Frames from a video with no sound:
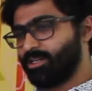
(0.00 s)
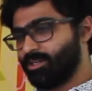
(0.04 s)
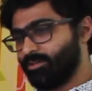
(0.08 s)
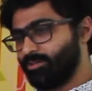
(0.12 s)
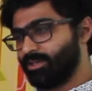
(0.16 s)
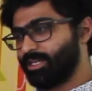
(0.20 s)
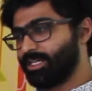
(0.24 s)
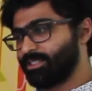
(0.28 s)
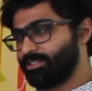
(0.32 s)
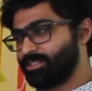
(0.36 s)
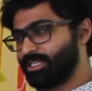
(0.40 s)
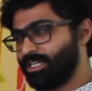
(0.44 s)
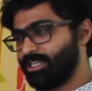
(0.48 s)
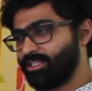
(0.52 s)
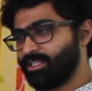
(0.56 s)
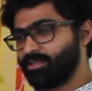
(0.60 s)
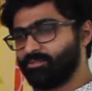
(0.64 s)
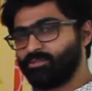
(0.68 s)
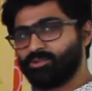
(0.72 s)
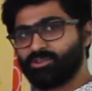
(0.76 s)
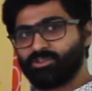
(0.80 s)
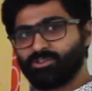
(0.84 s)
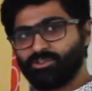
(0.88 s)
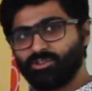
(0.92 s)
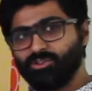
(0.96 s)
what I say in the
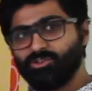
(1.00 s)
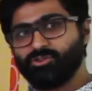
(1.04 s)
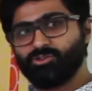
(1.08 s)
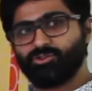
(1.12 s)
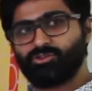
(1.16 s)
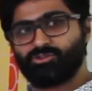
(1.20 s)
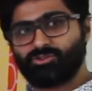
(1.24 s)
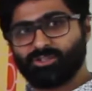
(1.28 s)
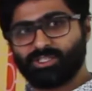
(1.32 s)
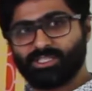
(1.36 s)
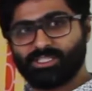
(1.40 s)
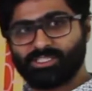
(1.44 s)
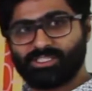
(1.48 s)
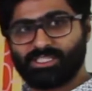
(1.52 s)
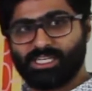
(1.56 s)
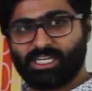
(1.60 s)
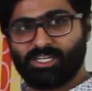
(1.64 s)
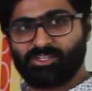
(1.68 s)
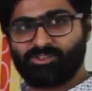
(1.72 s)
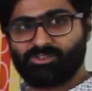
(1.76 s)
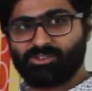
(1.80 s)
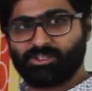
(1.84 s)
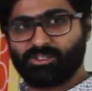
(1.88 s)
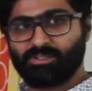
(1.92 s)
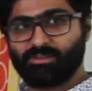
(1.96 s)
book, the
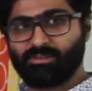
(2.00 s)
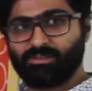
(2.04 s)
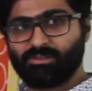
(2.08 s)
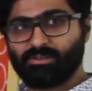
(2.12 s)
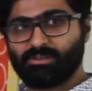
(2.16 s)
neutralization